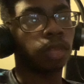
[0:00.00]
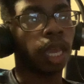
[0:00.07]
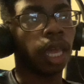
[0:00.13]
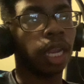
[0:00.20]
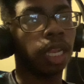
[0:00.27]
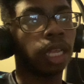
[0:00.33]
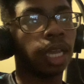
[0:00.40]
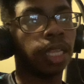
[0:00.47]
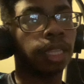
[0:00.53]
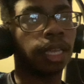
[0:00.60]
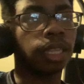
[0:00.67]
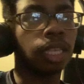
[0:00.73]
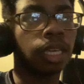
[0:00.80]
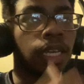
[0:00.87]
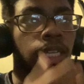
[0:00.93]
and I, I,
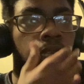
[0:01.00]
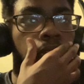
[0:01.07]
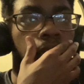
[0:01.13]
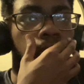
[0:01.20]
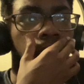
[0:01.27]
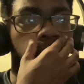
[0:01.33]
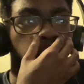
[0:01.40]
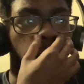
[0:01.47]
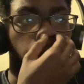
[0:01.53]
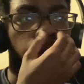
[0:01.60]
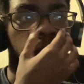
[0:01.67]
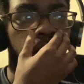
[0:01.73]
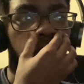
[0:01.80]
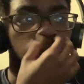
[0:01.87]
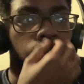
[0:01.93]
I, think I did catch one when
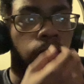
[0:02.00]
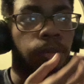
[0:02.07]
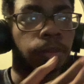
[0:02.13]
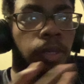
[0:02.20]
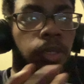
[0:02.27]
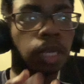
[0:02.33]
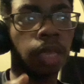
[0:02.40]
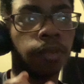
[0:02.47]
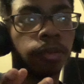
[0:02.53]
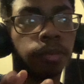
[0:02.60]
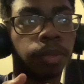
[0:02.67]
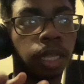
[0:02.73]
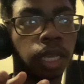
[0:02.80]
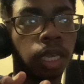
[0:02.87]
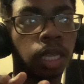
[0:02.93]
he said something about David
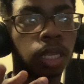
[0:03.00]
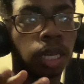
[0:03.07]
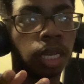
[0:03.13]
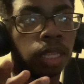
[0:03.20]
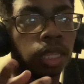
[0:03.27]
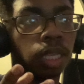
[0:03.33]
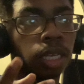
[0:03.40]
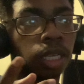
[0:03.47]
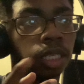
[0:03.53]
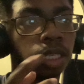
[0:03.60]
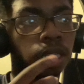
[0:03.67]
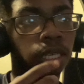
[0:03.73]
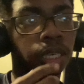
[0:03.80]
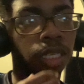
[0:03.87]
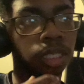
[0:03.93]
Blaine. I think I
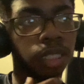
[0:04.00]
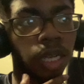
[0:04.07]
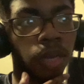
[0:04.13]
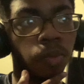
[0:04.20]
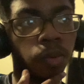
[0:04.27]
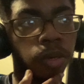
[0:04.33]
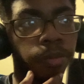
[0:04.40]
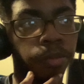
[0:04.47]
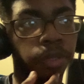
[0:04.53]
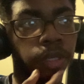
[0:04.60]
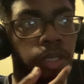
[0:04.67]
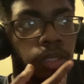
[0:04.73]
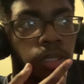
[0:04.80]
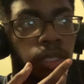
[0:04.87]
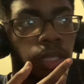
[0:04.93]
did catch that one,
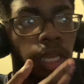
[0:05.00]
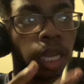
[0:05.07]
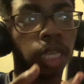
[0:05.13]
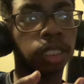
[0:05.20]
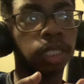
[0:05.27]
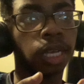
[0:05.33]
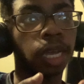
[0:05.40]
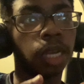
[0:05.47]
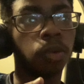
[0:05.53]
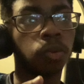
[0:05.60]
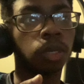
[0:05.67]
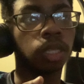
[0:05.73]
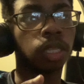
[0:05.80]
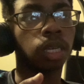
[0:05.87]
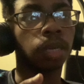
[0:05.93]
but like I said, I know
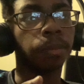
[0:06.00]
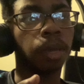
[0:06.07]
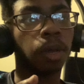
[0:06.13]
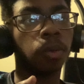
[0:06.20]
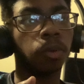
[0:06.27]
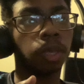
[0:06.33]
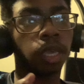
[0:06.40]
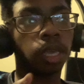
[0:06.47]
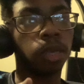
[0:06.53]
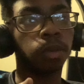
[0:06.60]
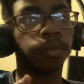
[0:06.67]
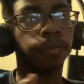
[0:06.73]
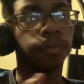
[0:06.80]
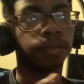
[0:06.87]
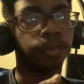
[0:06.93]
nothing about
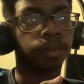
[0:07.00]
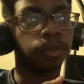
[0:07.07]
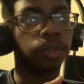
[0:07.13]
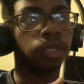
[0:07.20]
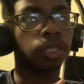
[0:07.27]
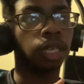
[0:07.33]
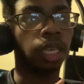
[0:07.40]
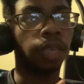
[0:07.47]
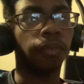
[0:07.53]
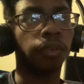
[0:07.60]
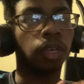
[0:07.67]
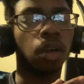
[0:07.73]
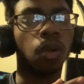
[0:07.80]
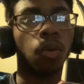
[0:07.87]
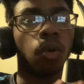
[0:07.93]
him to
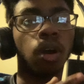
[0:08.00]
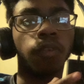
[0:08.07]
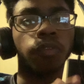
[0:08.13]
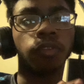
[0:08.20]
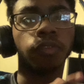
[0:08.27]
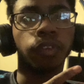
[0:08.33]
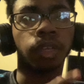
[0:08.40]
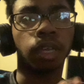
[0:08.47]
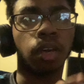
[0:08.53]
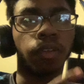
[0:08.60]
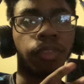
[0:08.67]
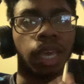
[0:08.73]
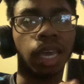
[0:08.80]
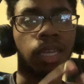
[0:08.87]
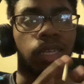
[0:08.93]
even go off of,
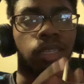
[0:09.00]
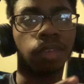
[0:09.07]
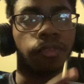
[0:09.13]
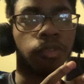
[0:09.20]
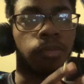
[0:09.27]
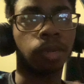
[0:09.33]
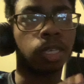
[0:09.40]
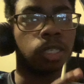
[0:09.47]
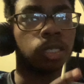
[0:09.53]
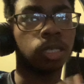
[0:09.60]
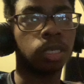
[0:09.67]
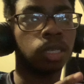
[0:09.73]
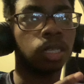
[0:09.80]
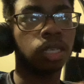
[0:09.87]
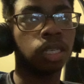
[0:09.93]
of that
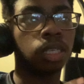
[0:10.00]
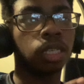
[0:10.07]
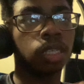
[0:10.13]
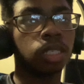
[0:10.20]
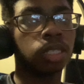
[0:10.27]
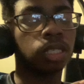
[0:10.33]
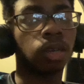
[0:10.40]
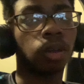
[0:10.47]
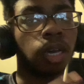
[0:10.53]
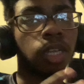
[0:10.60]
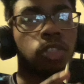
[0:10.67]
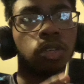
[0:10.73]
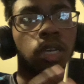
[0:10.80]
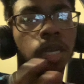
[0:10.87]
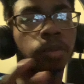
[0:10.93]
information. So I
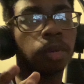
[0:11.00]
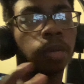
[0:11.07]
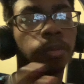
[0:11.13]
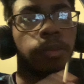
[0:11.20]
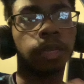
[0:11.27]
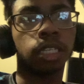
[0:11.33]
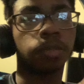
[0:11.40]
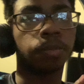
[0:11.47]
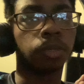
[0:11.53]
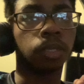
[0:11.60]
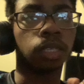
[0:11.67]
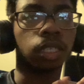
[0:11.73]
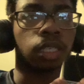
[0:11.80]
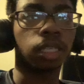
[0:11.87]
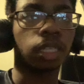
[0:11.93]
tried my best,
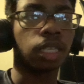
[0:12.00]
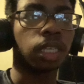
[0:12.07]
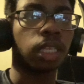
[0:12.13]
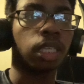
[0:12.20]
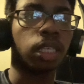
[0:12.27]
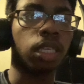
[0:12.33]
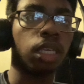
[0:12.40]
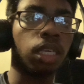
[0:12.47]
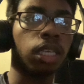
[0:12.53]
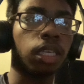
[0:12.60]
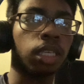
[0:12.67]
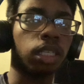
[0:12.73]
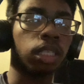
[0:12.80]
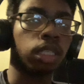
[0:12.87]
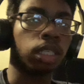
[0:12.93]
but
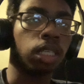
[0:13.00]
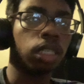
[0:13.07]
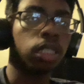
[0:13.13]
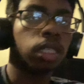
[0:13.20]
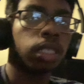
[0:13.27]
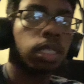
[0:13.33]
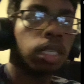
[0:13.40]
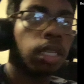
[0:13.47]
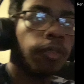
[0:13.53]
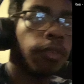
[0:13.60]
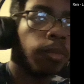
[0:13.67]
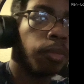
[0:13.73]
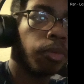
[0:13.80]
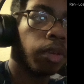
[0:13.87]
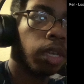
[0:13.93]
he he's just a
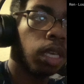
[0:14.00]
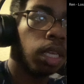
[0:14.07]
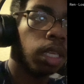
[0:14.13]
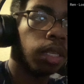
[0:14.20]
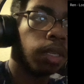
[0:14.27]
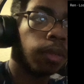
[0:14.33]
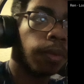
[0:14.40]
different breed.